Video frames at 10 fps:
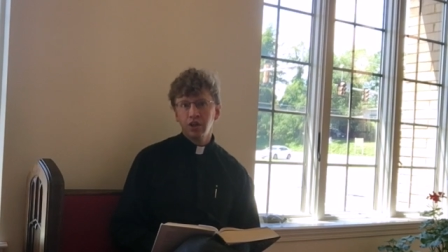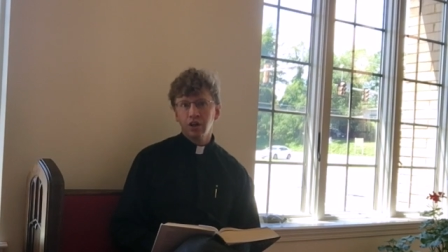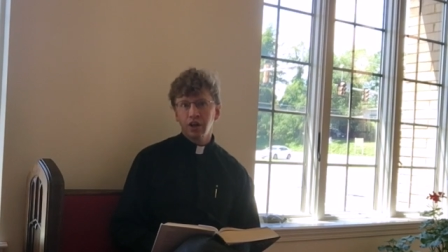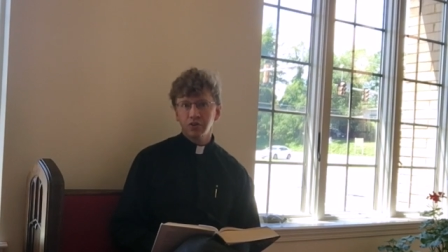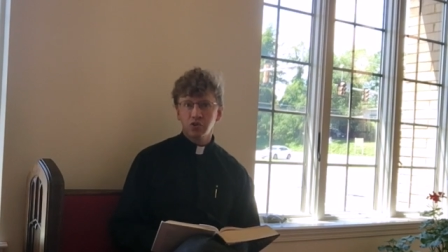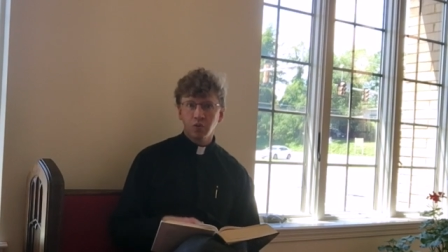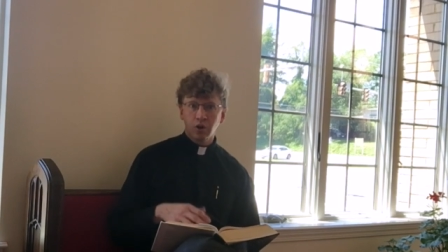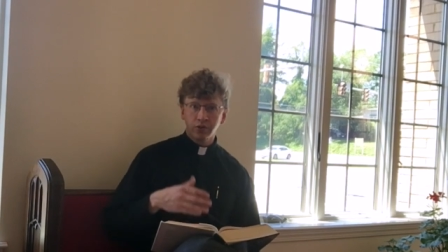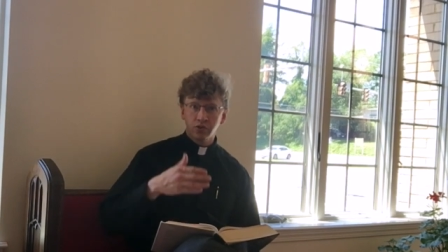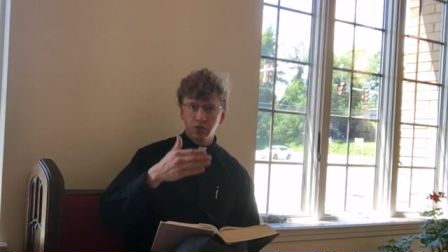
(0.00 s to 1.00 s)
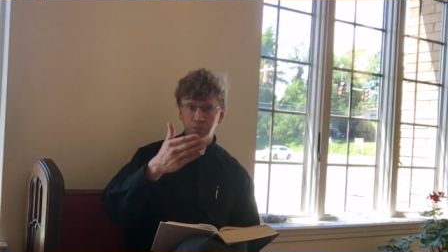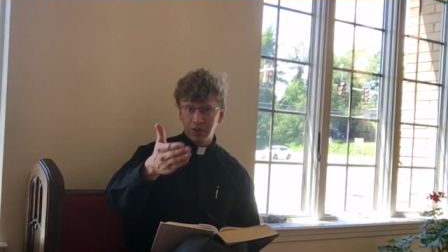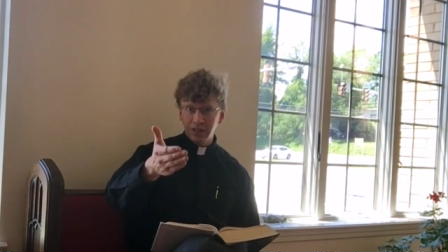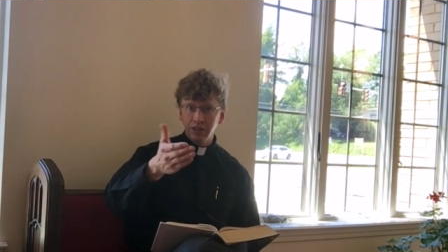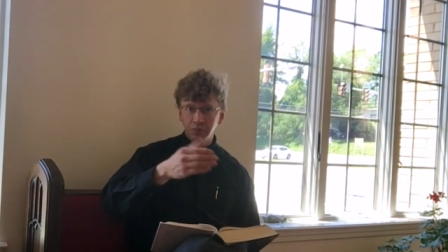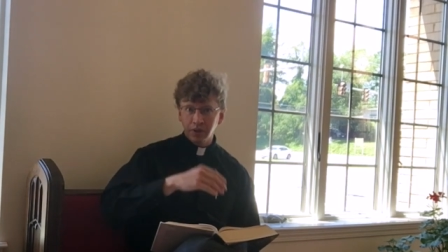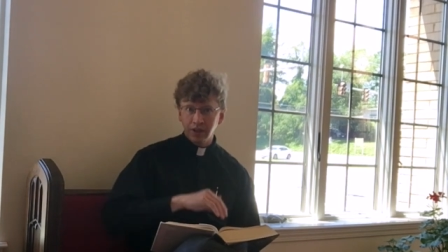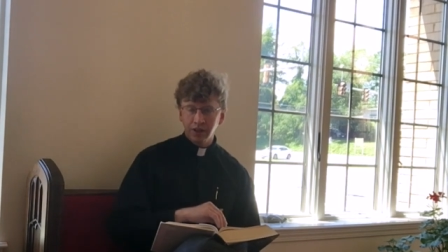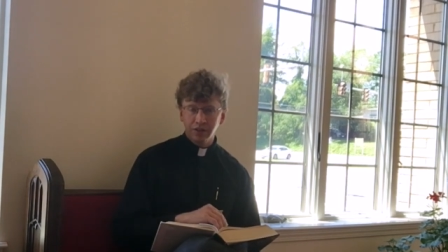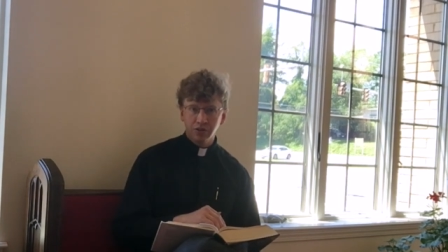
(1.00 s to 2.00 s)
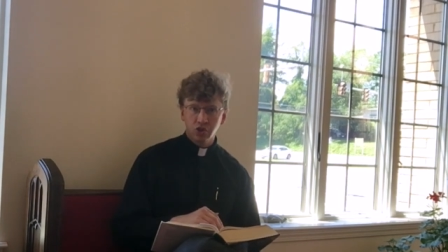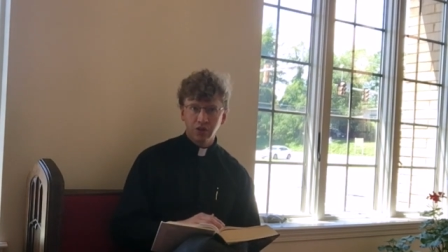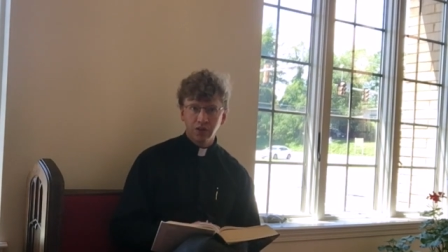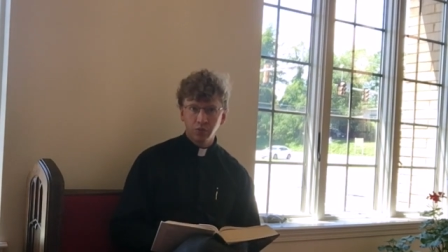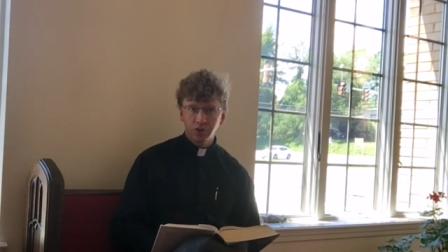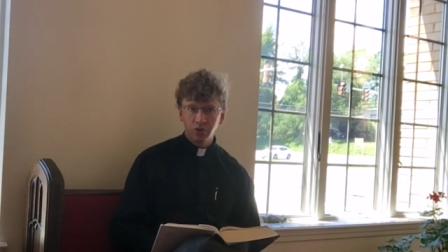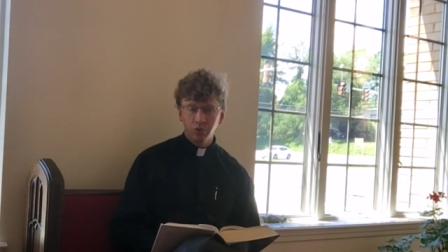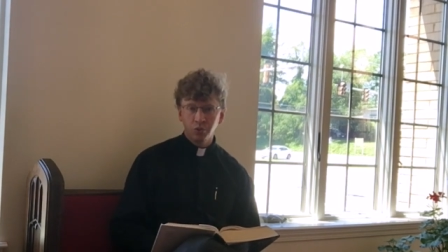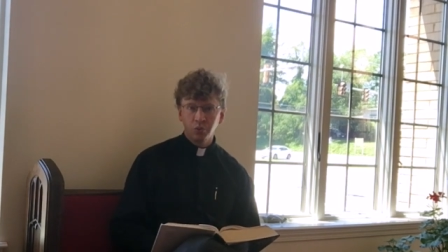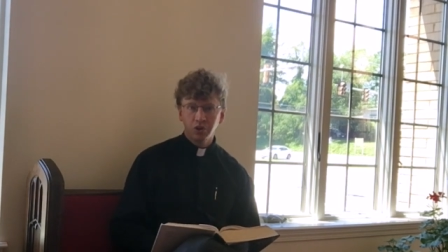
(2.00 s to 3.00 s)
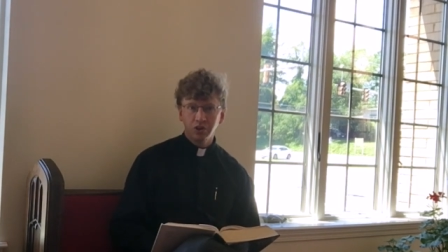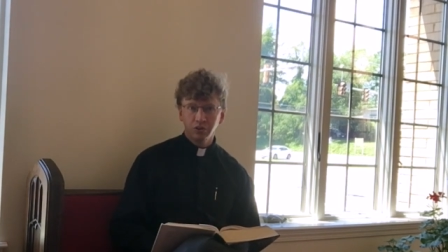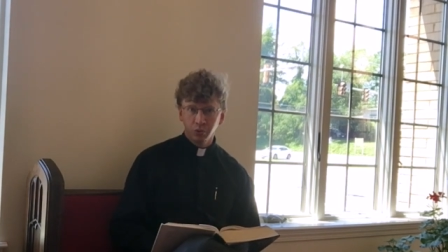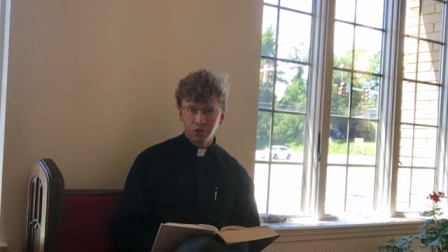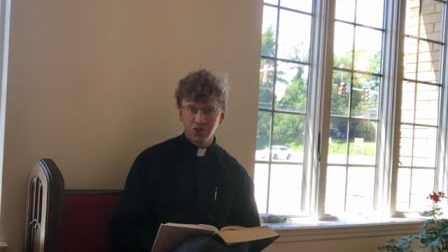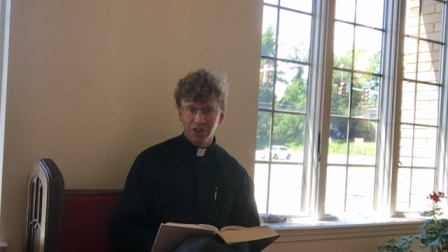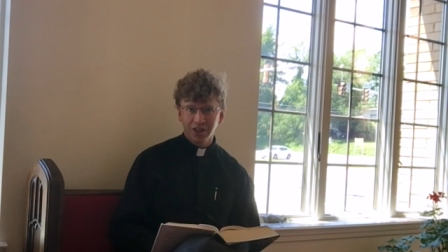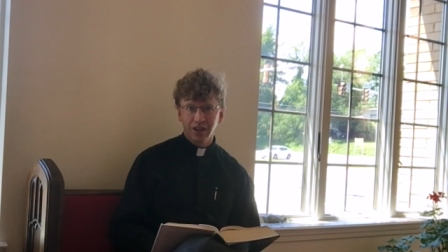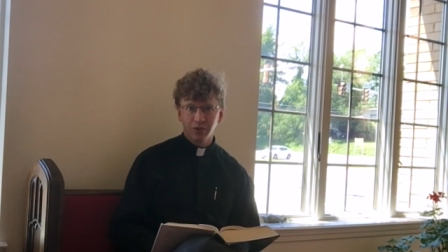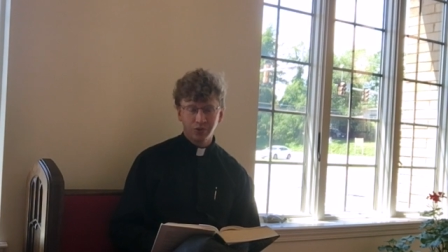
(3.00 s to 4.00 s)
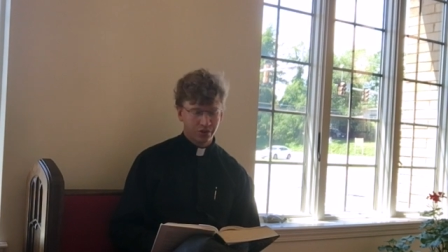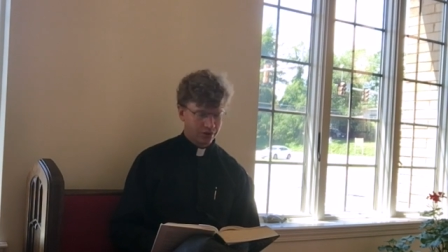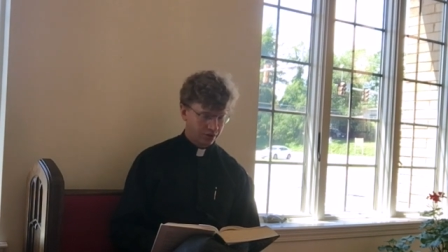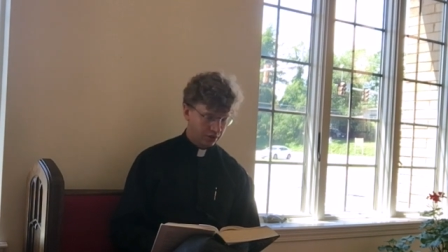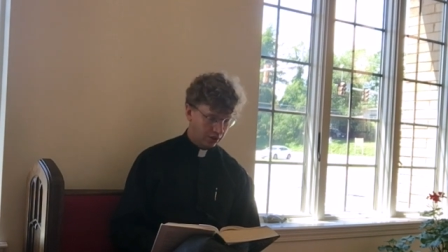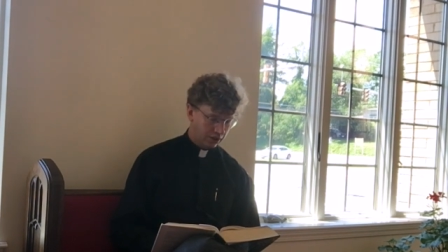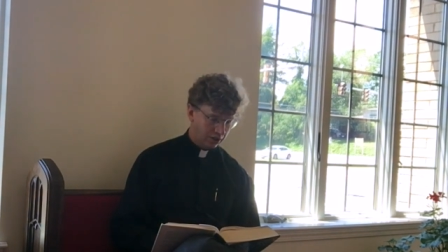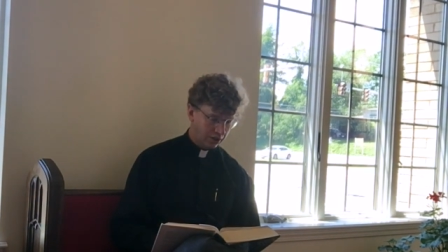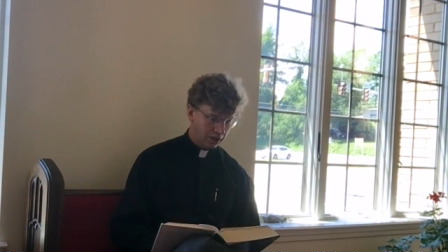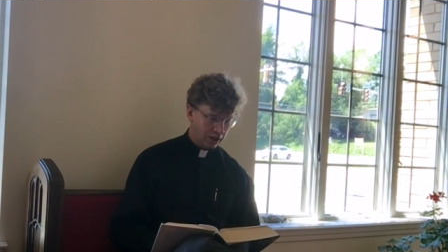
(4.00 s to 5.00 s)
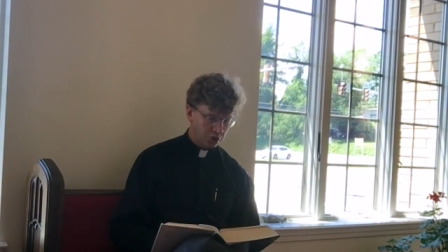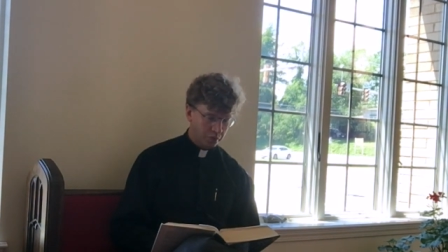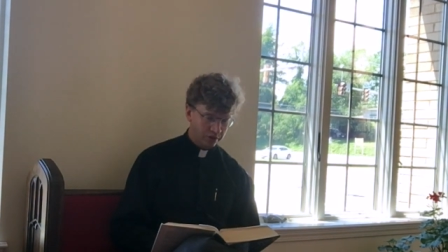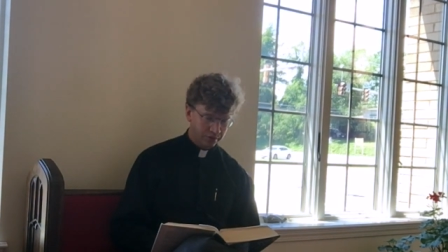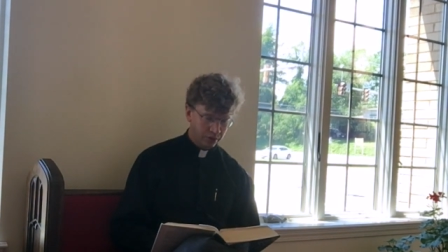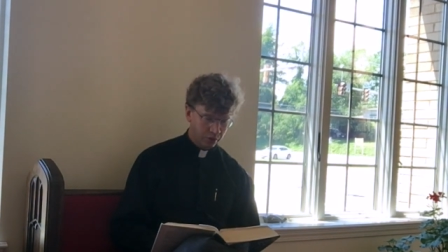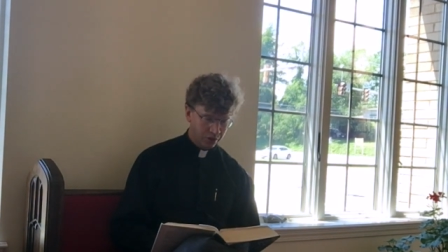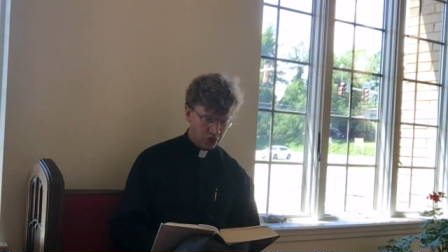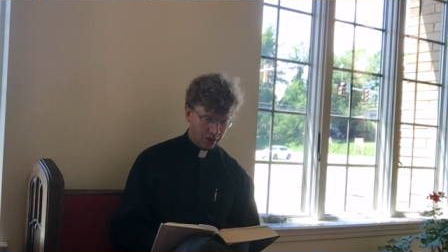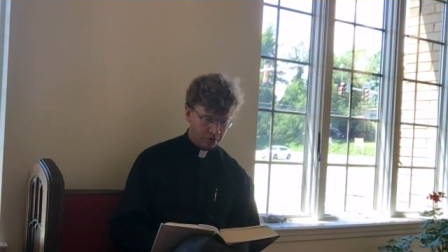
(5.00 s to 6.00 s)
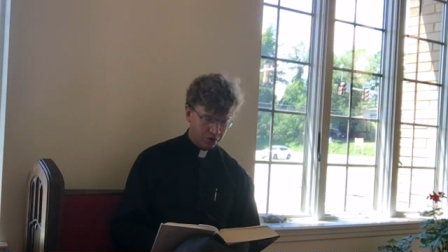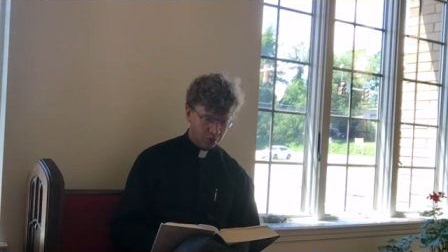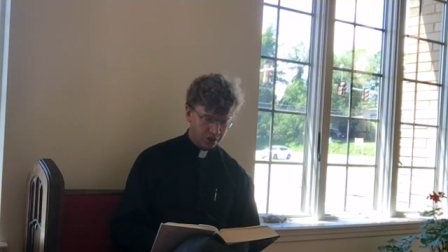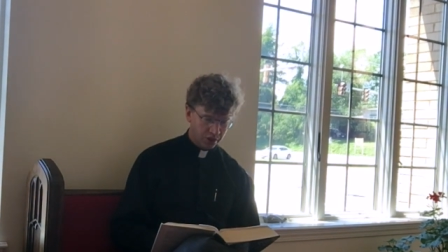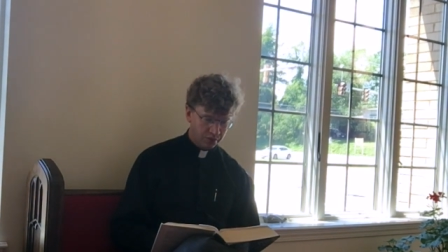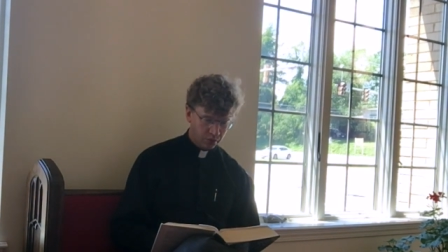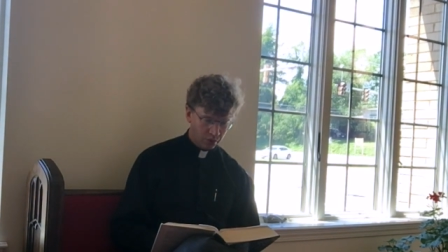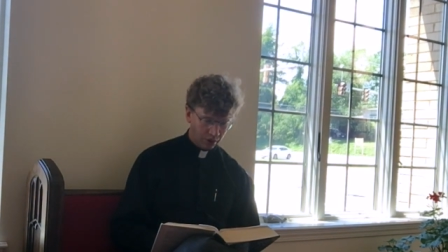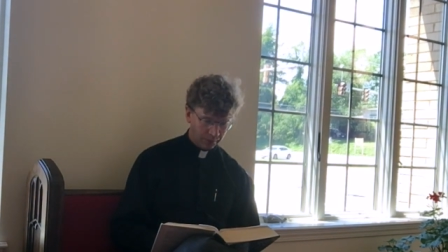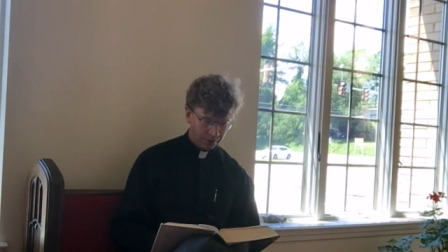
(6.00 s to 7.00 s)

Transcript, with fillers: Uh, so I'll begin by sharing with you Luke's account uh, in the Gospel of Luke, chapter 24,